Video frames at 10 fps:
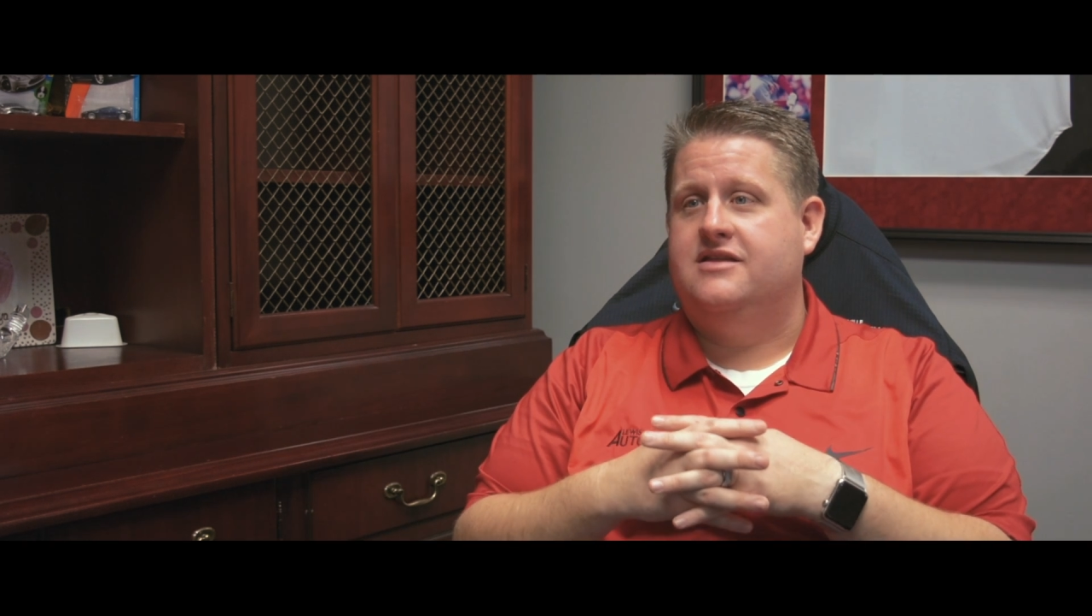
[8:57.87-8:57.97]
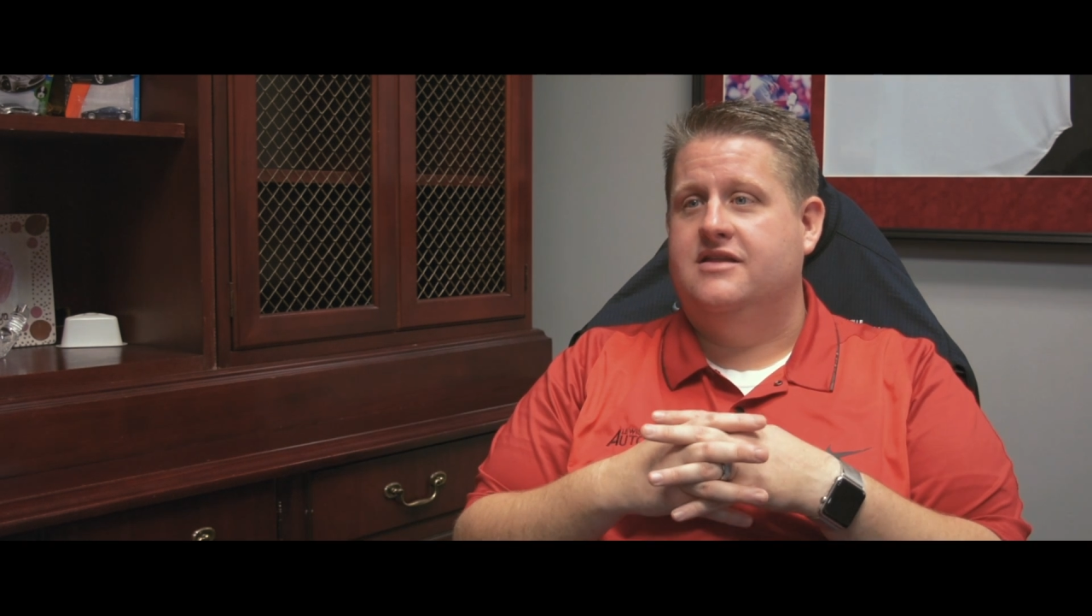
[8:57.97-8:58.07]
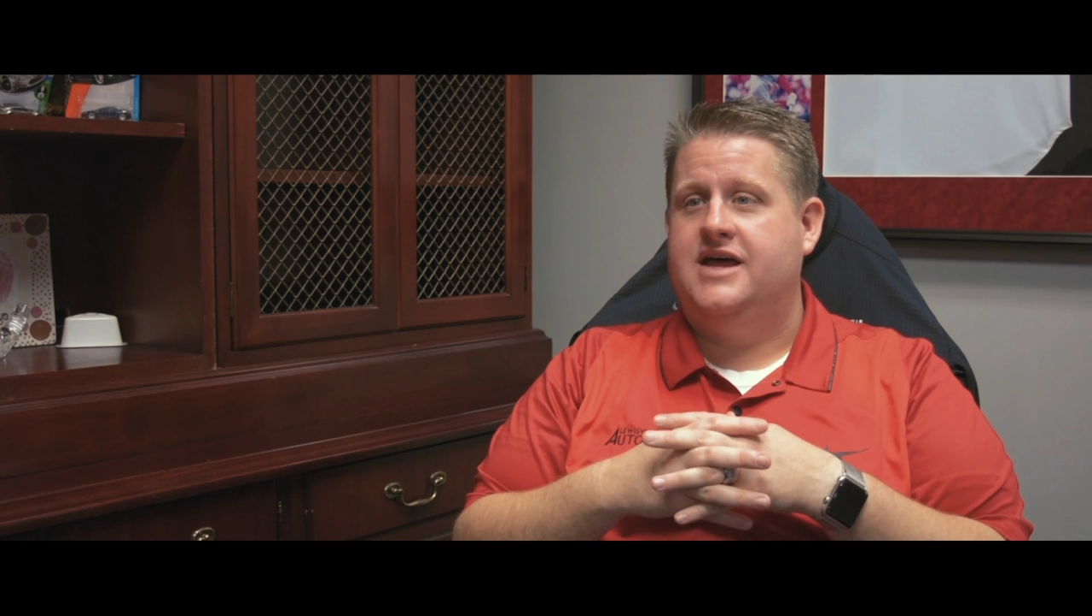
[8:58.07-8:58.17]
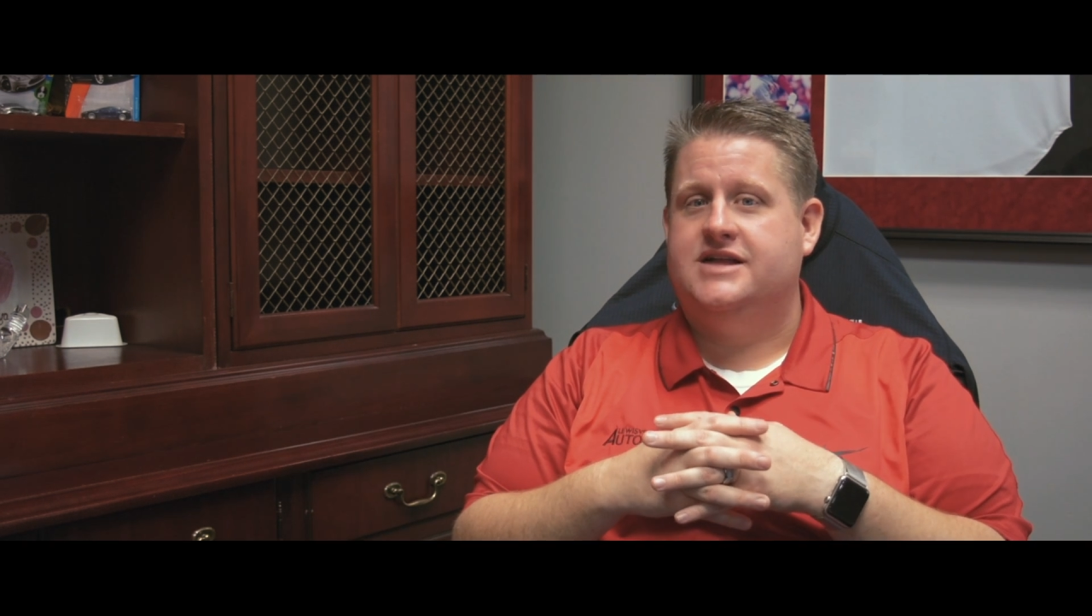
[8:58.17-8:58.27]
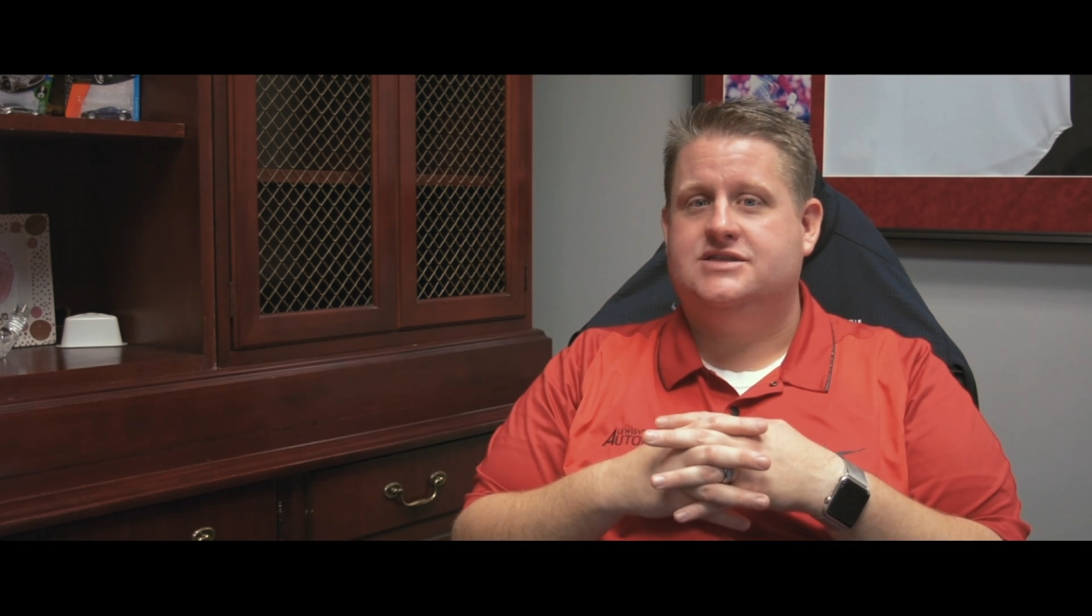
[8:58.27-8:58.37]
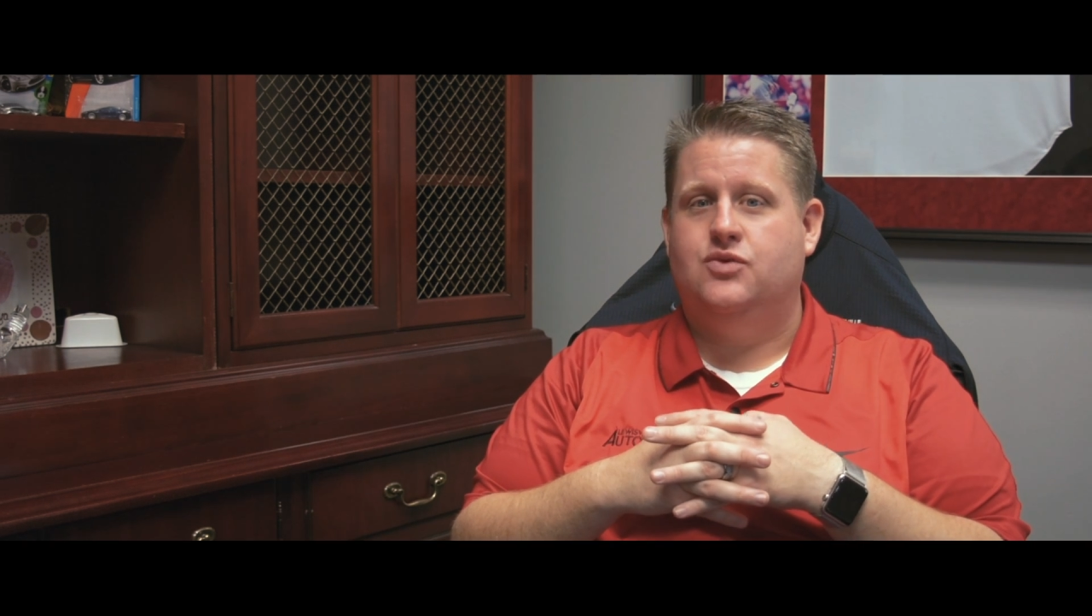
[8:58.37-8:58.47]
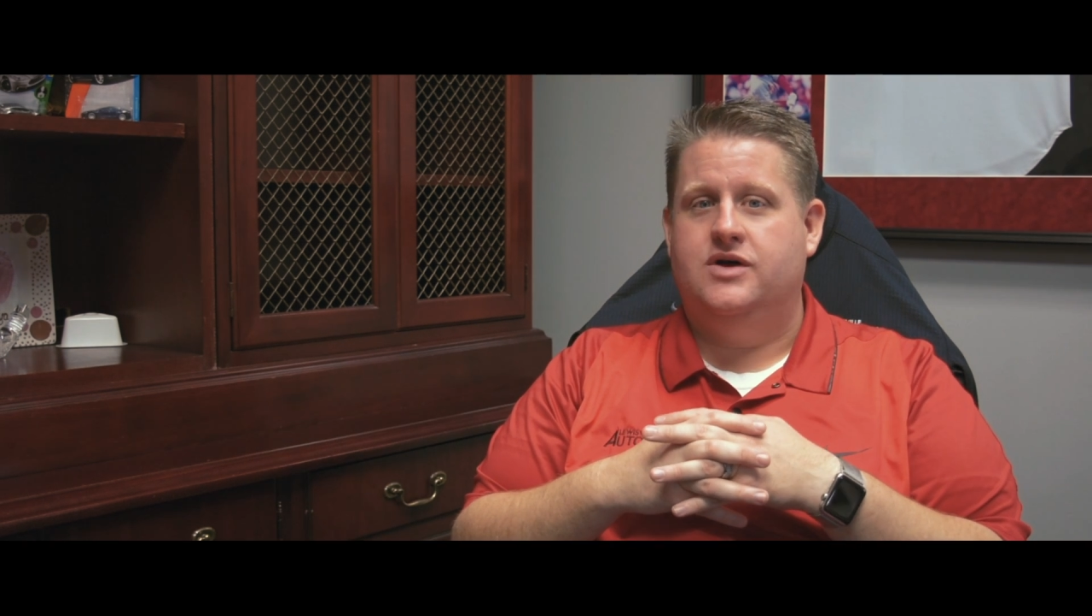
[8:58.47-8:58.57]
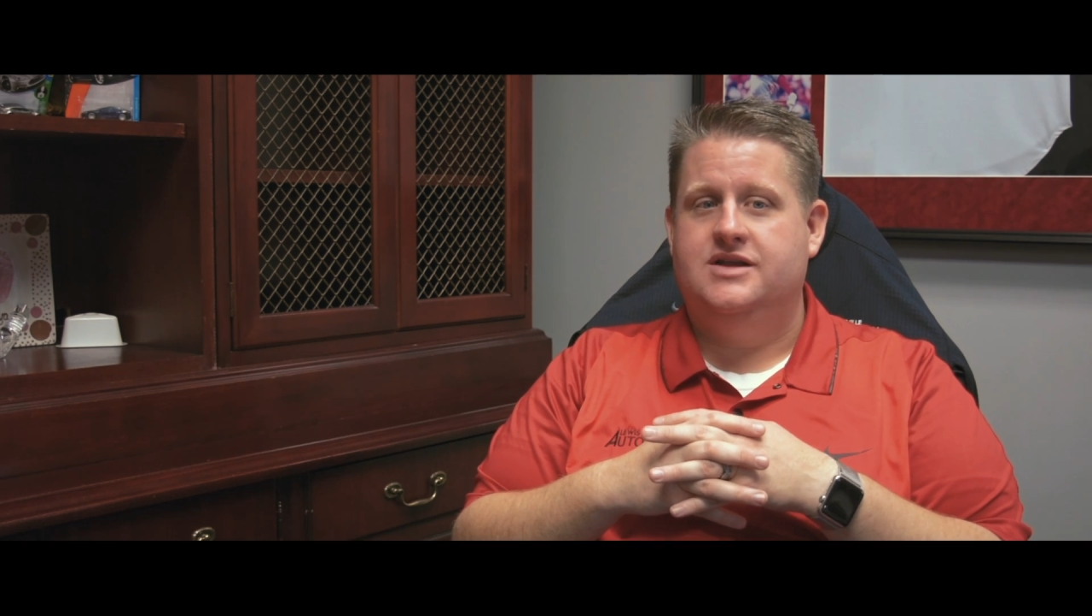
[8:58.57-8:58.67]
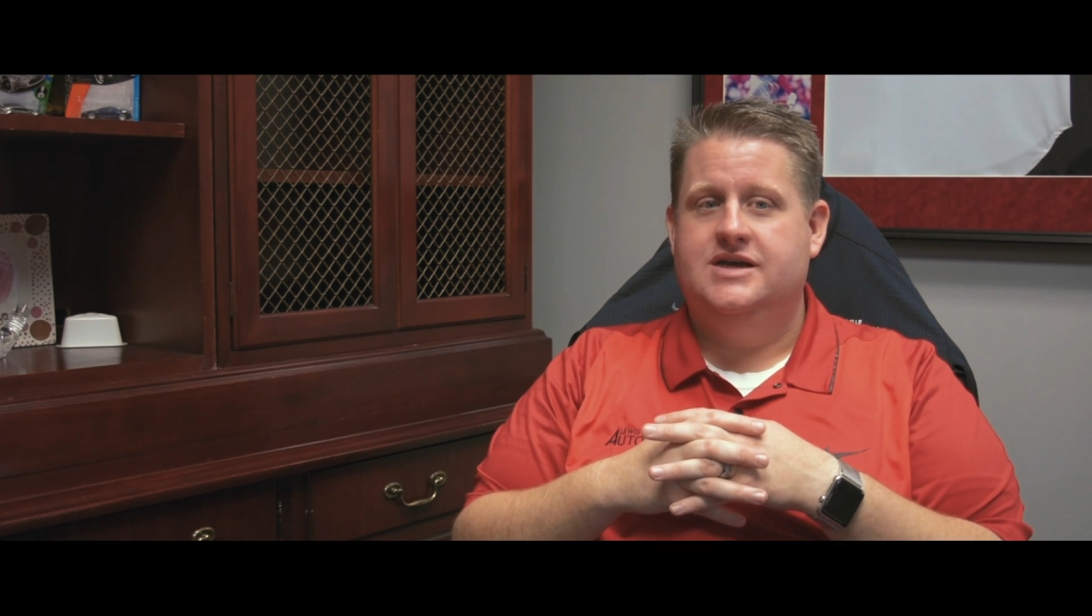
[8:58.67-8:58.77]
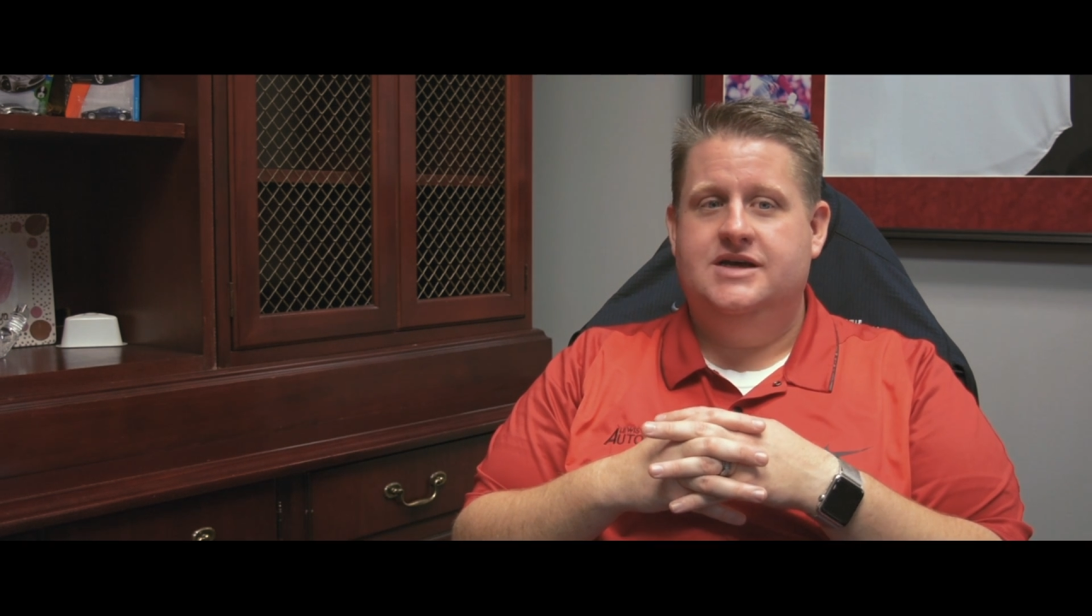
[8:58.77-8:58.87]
that that's what